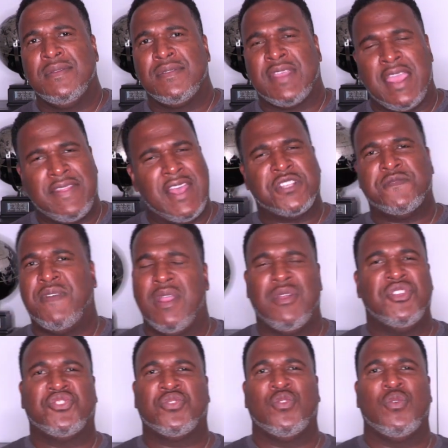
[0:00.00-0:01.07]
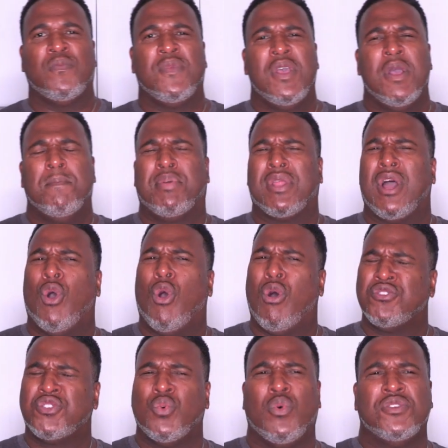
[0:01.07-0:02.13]
Okay, that's very true. But I
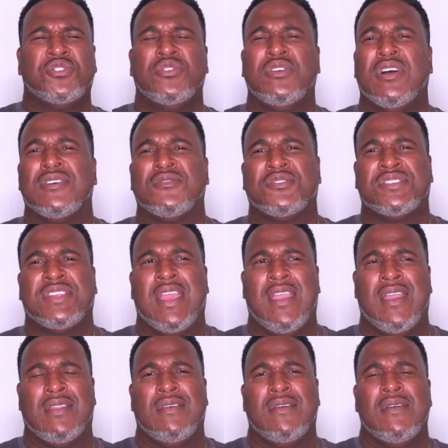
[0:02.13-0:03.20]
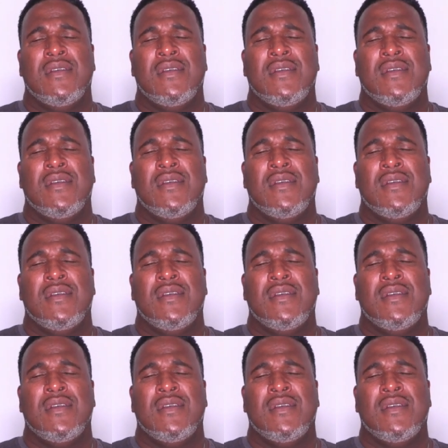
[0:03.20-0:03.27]
also want you to understand,